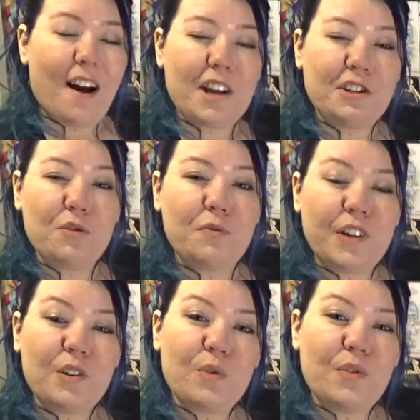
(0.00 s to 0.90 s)
I do
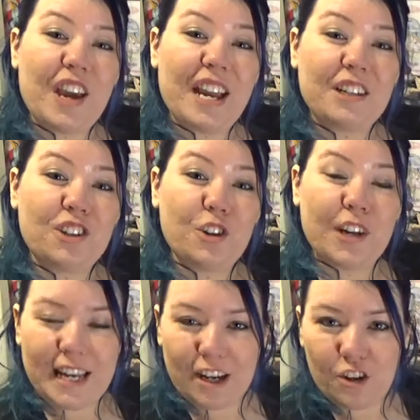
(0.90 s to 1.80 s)
feel that her
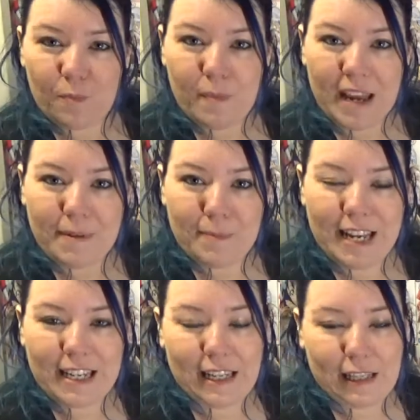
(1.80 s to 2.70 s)
hair could have maybe
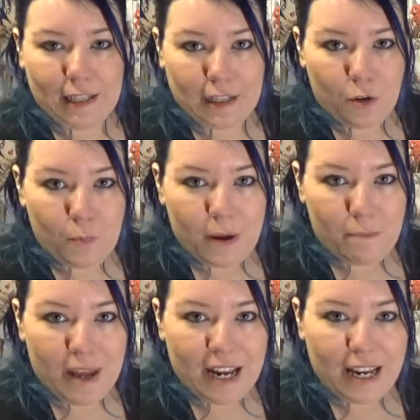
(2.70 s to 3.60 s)
been a little
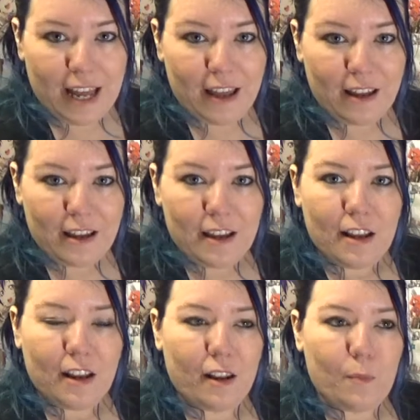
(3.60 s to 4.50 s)
bit pinker,
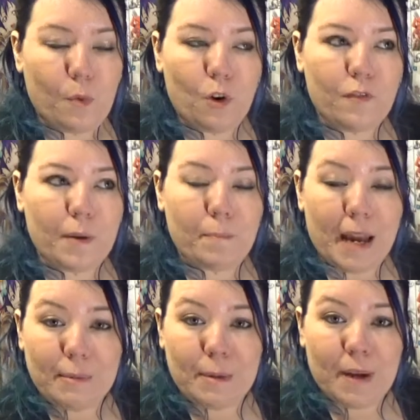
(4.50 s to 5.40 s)
more of a
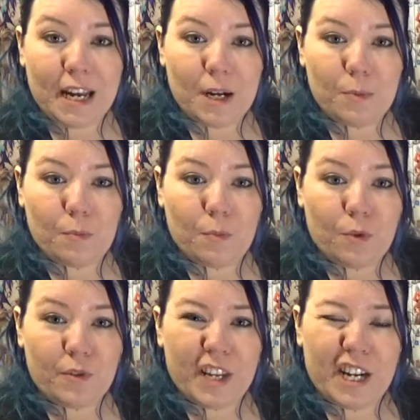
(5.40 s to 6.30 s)
baby pink
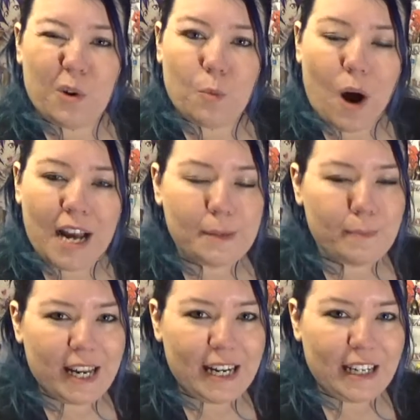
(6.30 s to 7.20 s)
more than a white
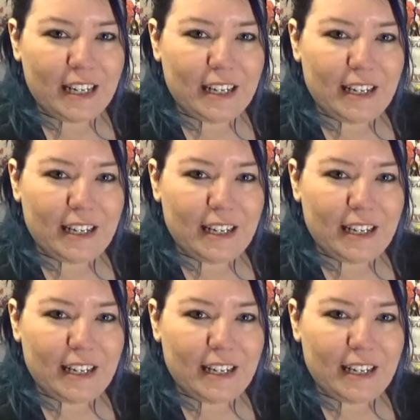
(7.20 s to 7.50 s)
pink,